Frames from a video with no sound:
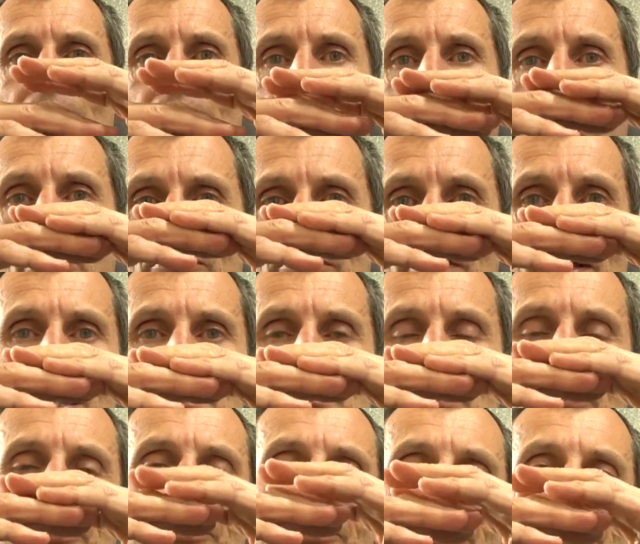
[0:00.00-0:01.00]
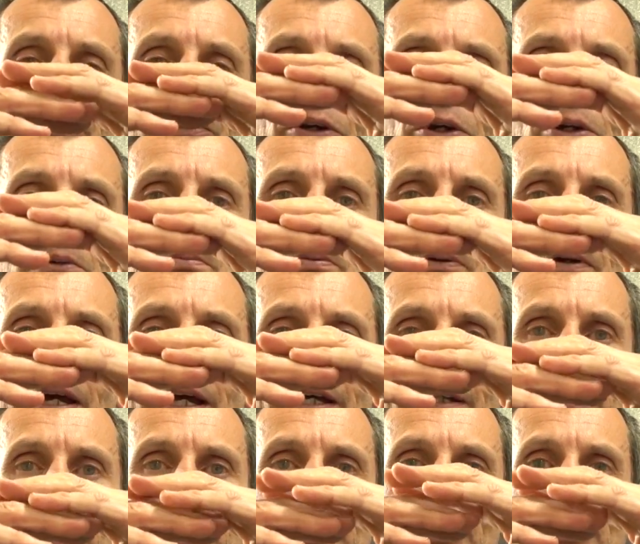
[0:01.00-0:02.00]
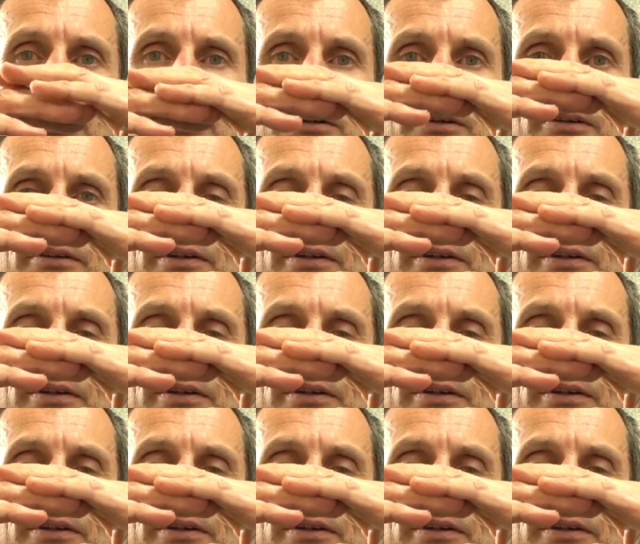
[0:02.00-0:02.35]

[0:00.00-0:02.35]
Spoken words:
overlap on the hoop, and it'll